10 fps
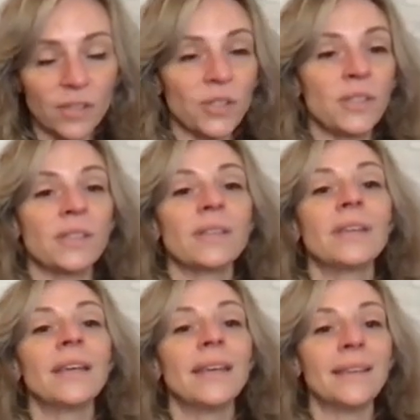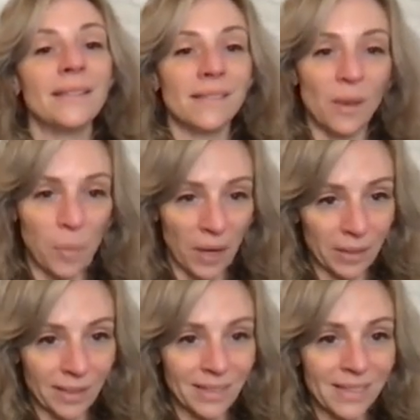She is
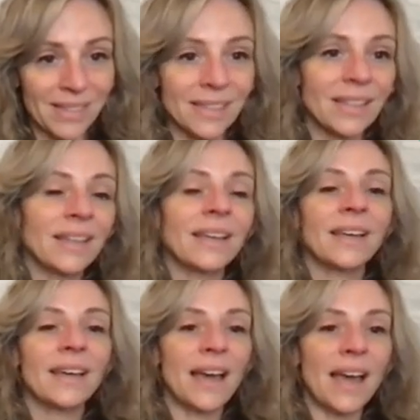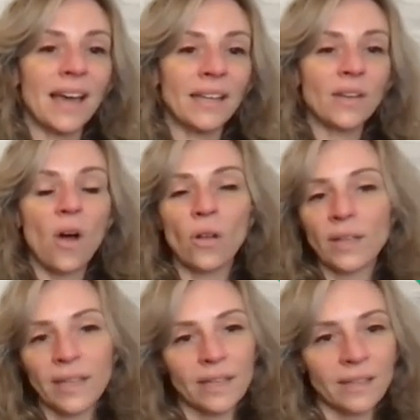abundance. And
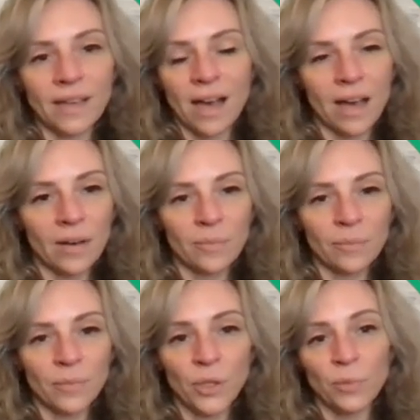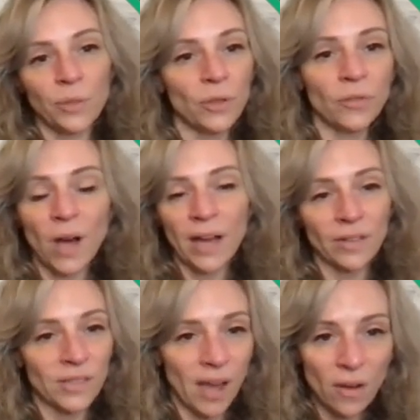calling in your beautiful higher
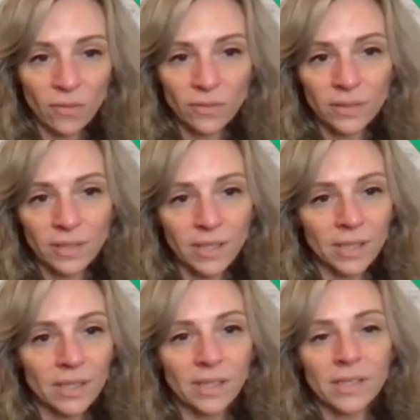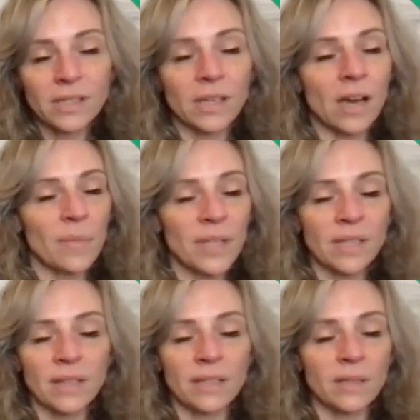self to come
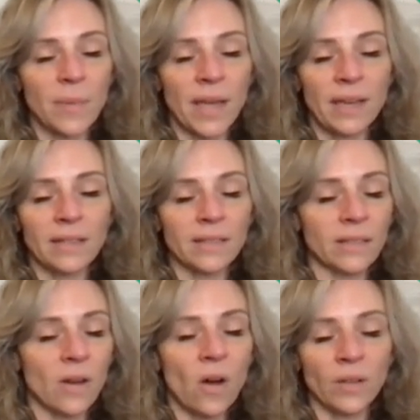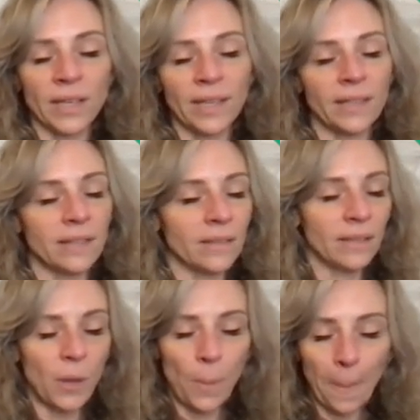into this space and calling in,
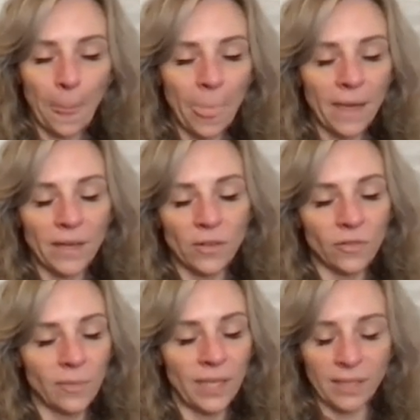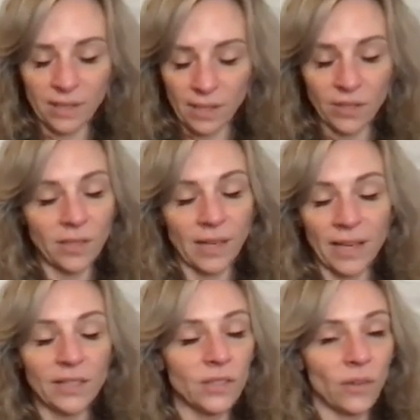you know, for me, it's
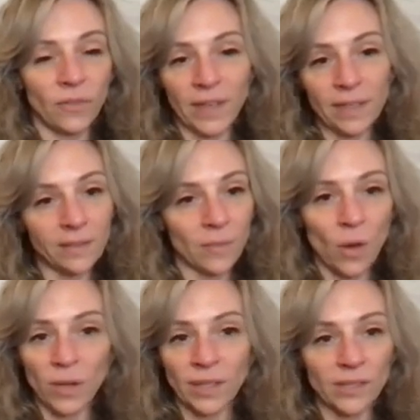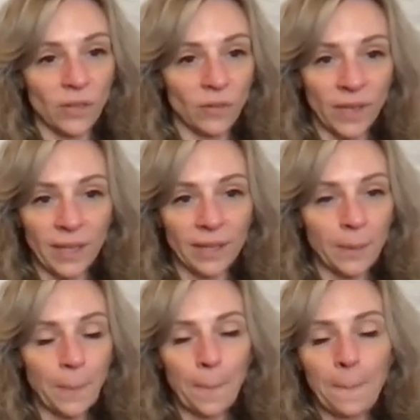tonight, it's Sophia. I'm calling in Sophia,
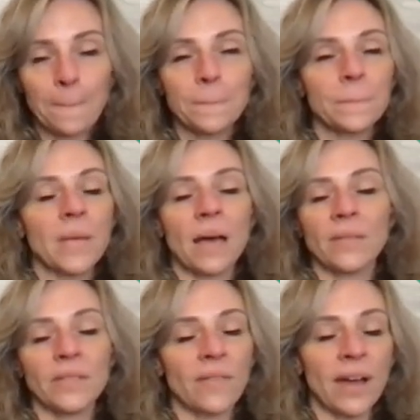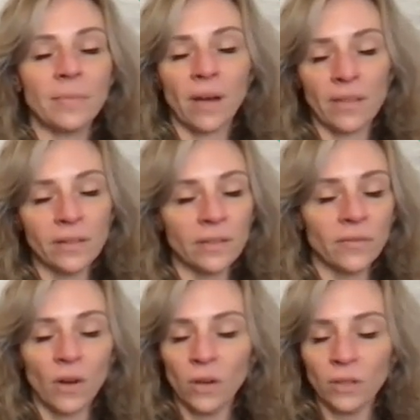the divine mother of
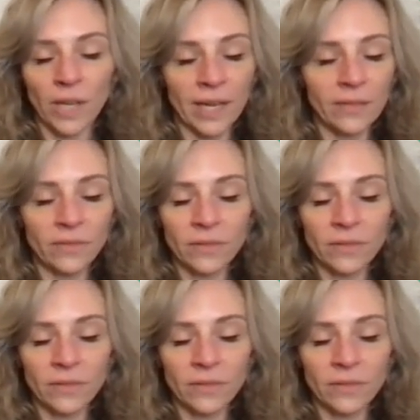all life.